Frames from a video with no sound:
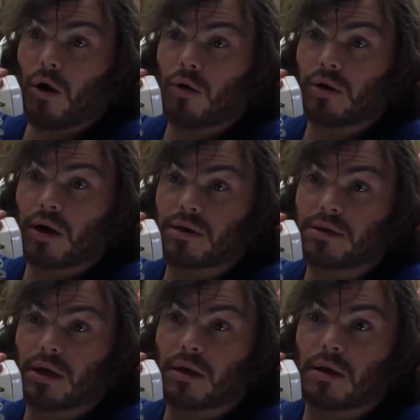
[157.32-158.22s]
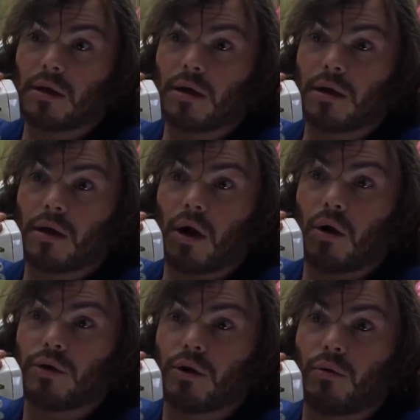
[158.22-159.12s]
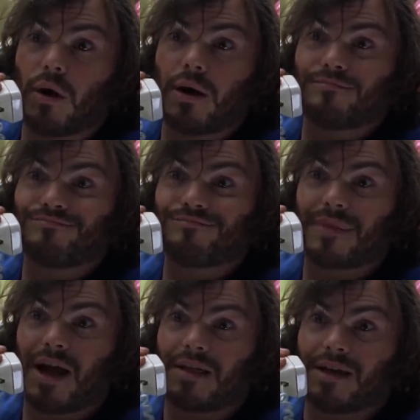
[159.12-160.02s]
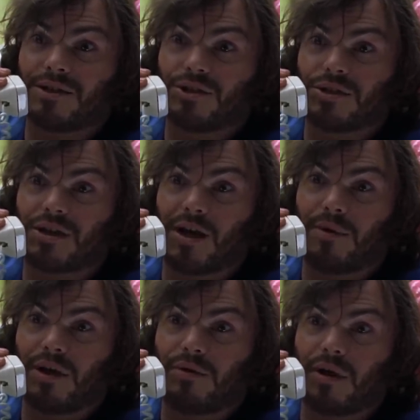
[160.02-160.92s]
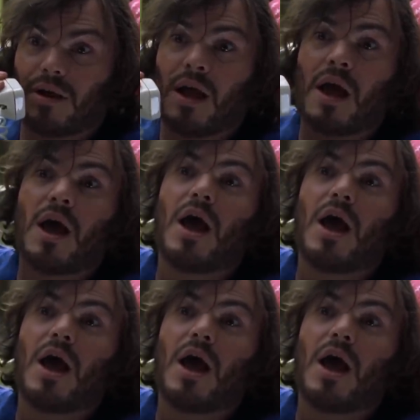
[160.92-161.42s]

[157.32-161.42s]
Hold on a sec. Oh, you know what? I think he's just coming in right now.